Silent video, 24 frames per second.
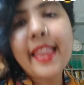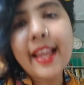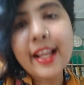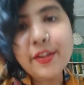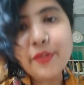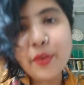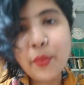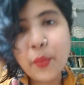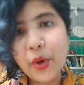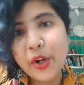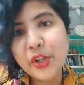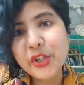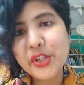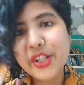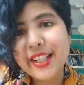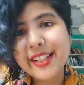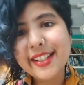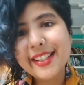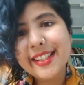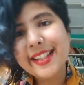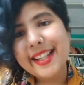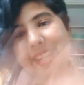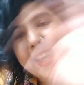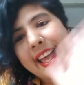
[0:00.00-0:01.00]
Thanks for
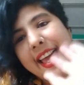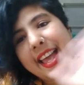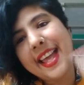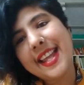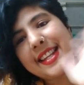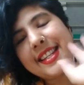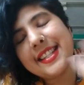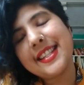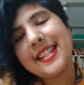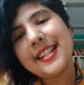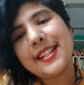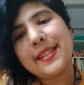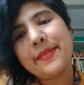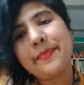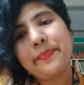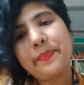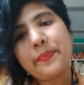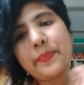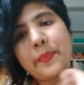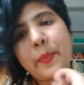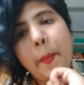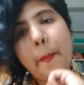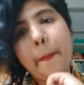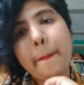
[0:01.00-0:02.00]
watching. And
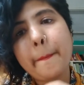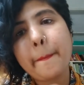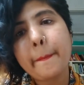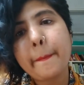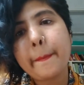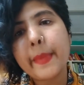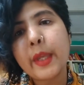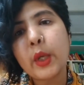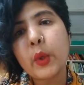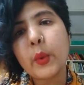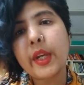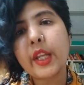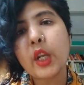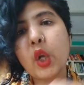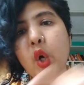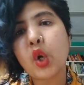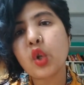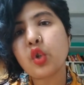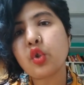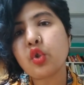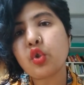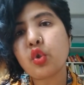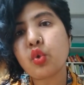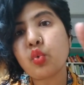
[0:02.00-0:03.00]
you can
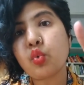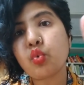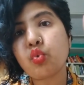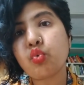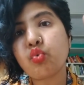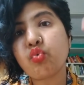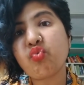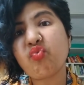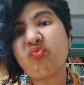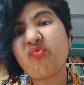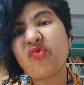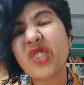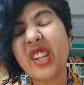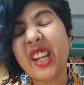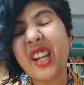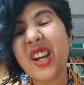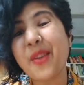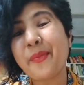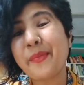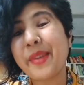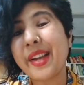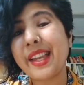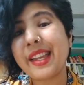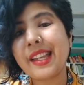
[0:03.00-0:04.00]
also
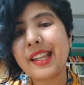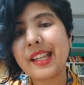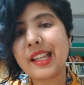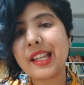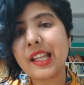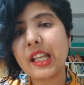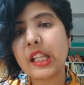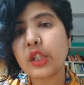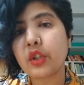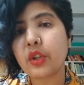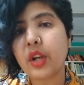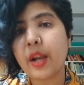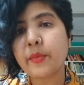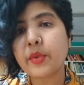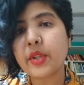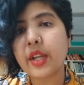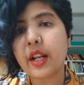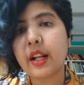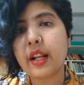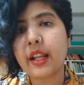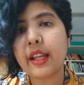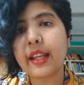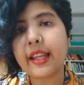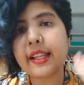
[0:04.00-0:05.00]
check out my Instagram
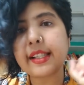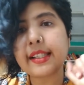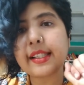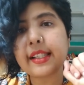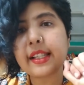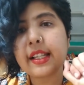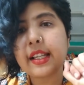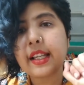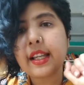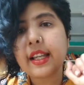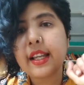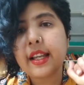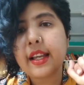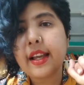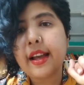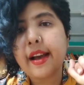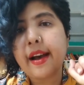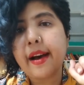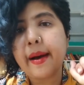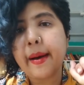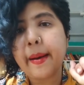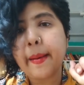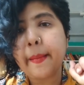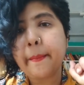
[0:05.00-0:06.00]
channel, I guess,
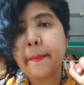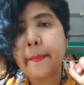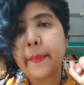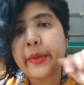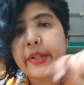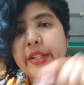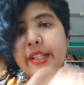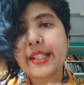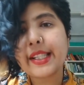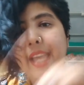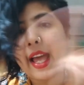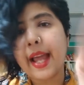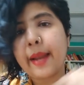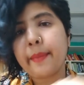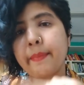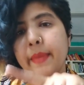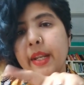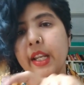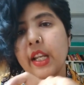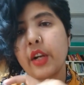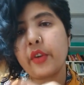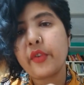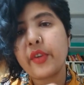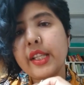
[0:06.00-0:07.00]
which is
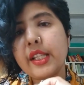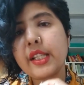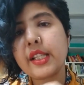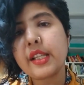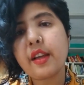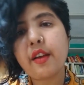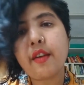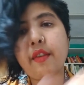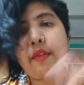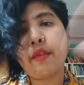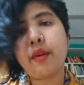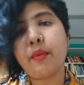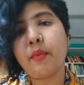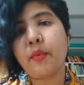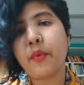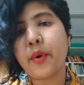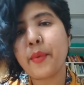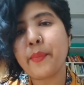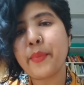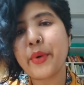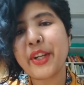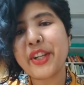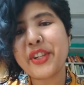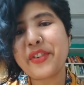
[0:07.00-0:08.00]
@MinnaReads for
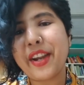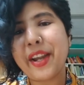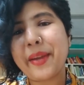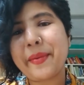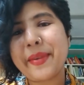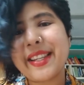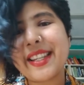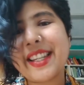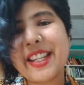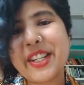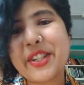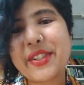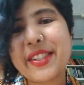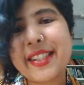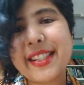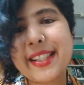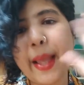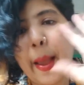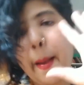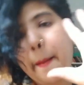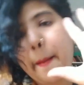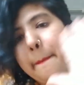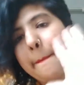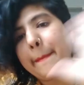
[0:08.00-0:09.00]
more bookish
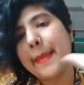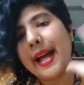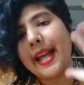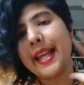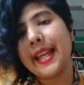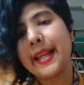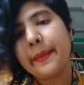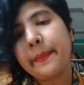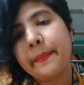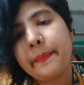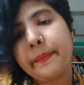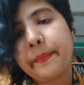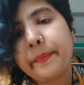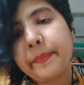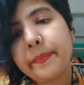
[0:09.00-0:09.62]
recommendations. Bye.